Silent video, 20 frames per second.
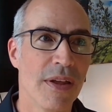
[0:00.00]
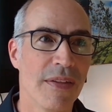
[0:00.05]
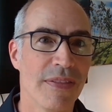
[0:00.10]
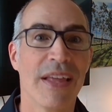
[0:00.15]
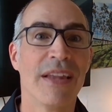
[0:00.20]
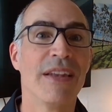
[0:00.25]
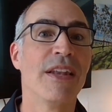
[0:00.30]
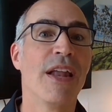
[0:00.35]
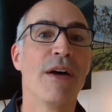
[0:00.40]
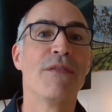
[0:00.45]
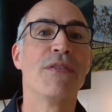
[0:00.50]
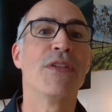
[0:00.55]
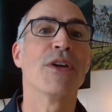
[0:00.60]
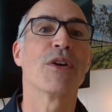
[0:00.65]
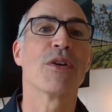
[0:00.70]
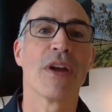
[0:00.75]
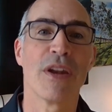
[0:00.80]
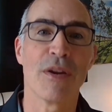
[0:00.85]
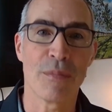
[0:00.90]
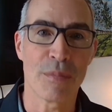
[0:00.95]
They love the
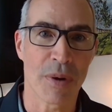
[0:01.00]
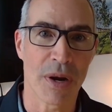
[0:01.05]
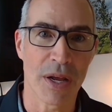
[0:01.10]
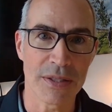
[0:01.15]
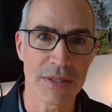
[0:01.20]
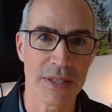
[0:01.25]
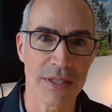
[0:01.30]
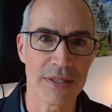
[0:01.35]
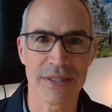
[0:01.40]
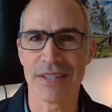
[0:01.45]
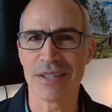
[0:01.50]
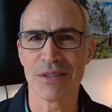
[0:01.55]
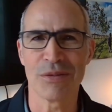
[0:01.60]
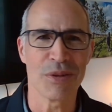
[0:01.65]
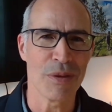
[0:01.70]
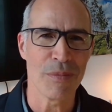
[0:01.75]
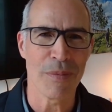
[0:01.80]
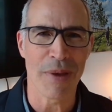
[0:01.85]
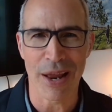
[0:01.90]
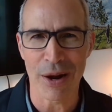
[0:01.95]
creative process. Doesn't
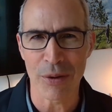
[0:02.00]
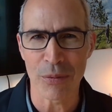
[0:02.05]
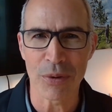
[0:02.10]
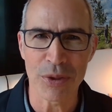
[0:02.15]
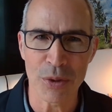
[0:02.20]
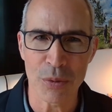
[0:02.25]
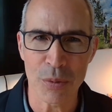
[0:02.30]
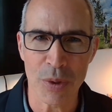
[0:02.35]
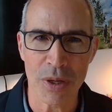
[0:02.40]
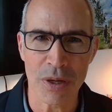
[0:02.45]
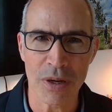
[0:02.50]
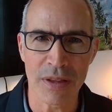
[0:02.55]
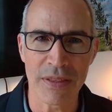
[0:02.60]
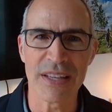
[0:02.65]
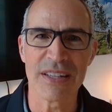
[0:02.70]
really matter what they're working on.